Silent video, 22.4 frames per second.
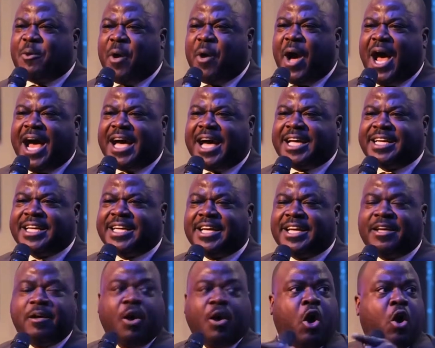So if you
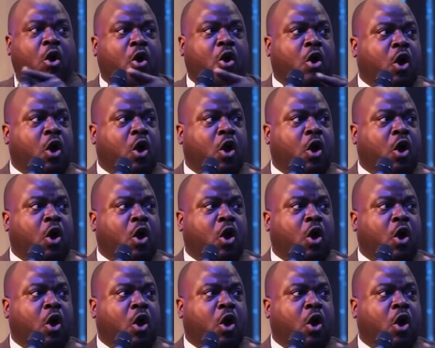have started